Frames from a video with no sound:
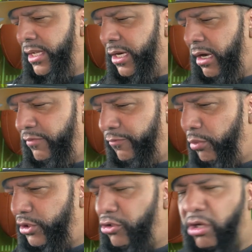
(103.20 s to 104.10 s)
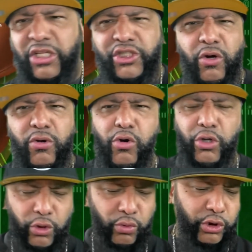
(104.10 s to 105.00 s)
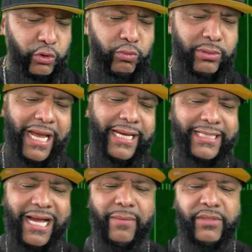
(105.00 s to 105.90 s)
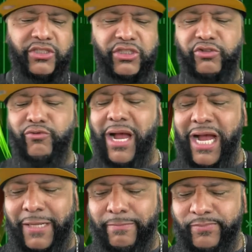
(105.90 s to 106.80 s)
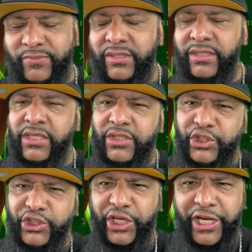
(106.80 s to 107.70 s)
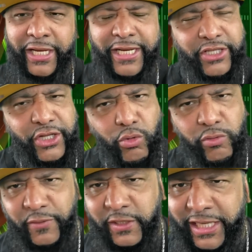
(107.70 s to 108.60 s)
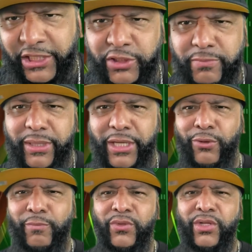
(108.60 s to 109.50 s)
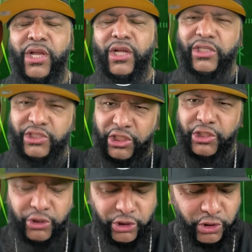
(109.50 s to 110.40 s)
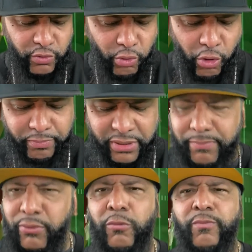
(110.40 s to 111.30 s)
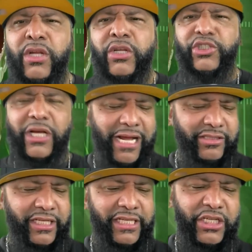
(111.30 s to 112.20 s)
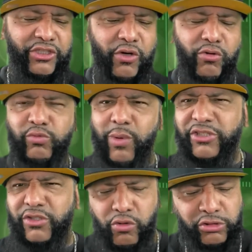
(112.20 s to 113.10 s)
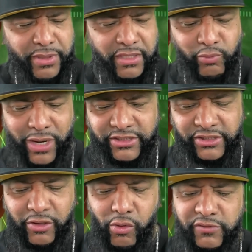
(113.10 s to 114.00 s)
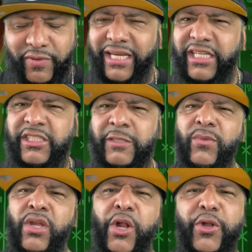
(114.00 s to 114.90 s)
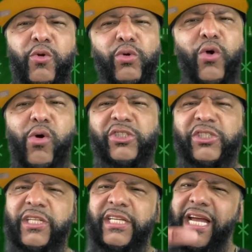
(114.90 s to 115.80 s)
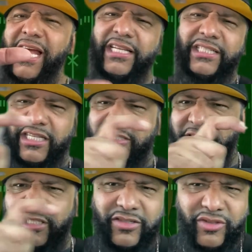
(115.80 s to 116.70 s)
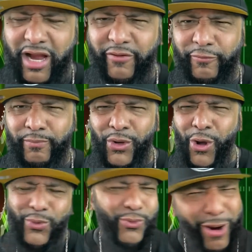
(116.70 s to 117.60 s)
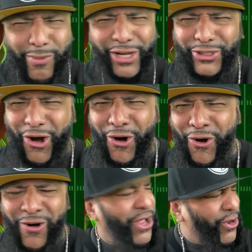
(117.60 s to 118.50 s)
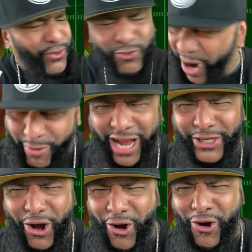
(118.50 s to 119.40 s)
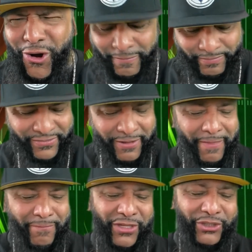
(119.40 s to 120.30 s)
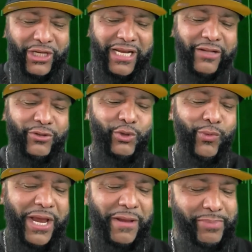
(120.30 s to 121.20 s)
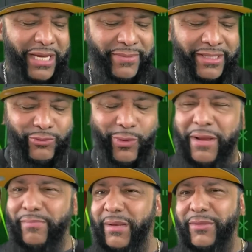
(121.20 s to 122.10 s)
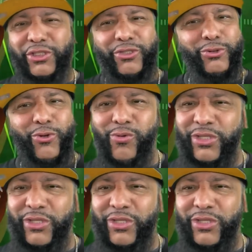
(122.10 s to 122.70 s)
Uh, before we start our show, go to YouTube, like, comment, subscribe, share, hit the notification bell. Continue the good work, people. Shout out to the East Coast, West Coast, Midwest, Las Vegas. New York City, LES to the death. Nueva York, Nueva York. Shout out to Dwayne Beeman. Dwayne Beeman still doing